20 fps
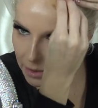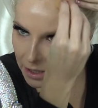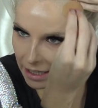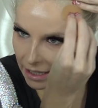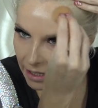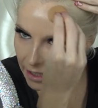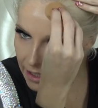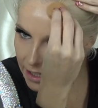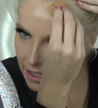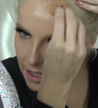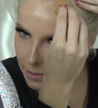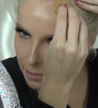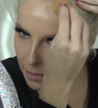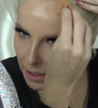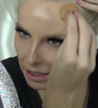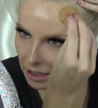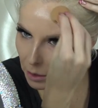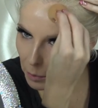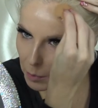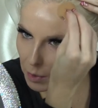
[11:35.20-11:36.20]
because
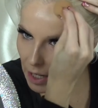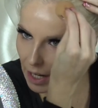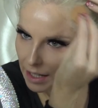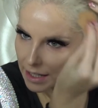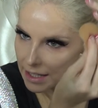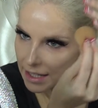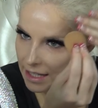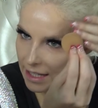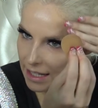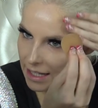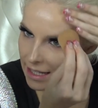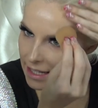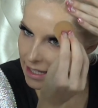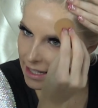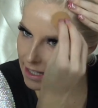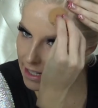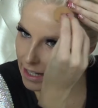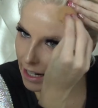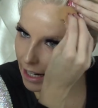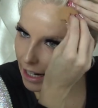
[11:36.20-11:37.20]
makeup tends to
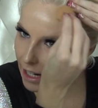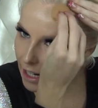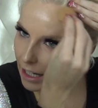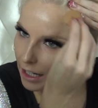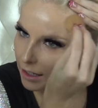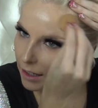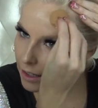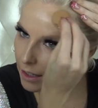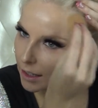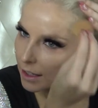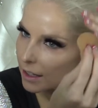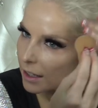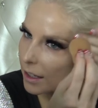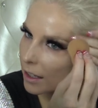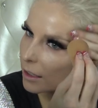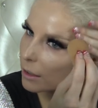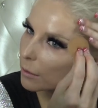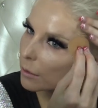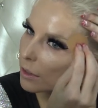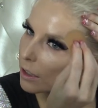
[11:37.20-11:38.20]
stain
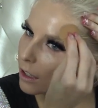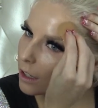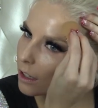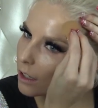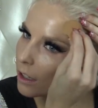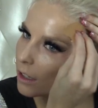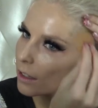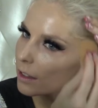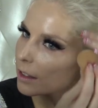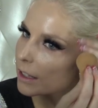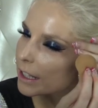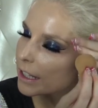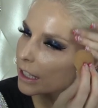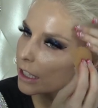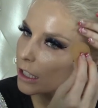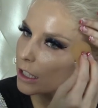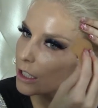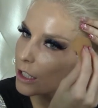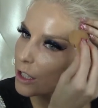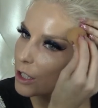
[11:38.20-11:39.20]

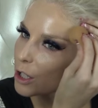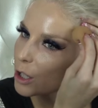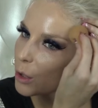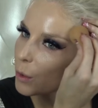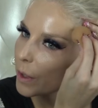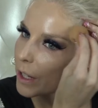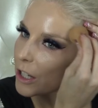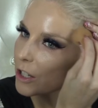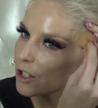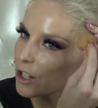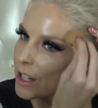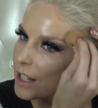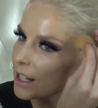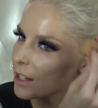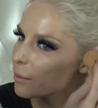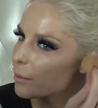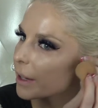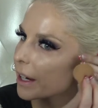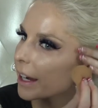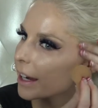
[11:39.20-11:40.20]
like 2 inches
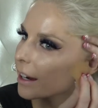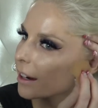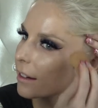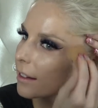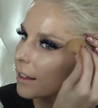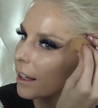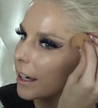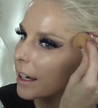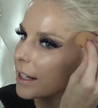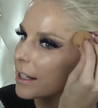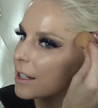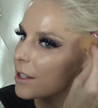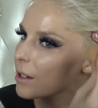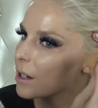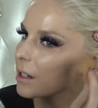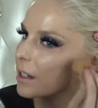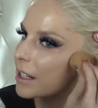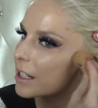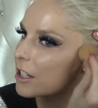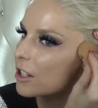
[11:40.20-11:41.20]
of my hairline, so
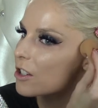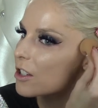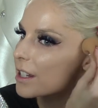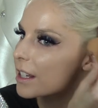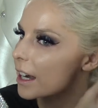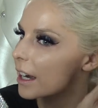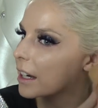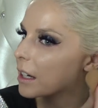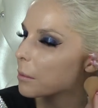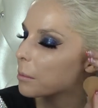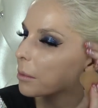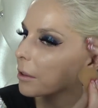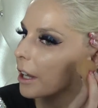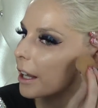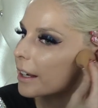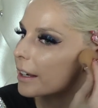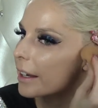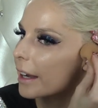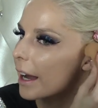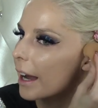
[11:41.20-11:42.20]
I like to just kind of
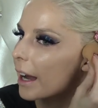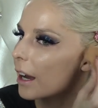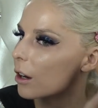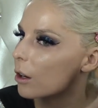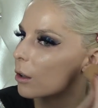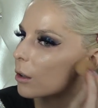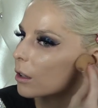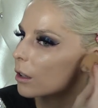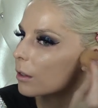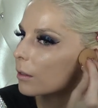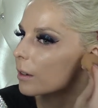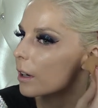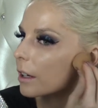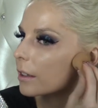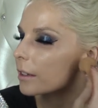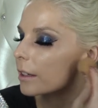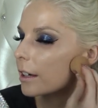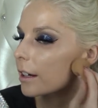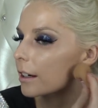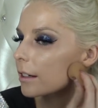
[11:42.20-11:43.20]
blend out
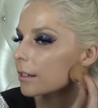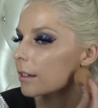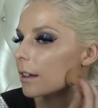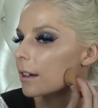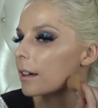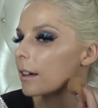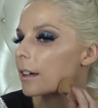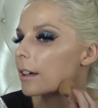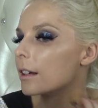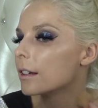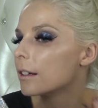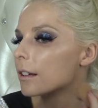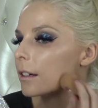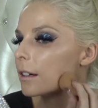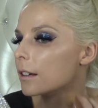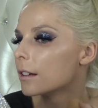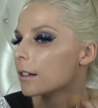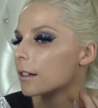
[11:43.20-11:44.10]
around the hairline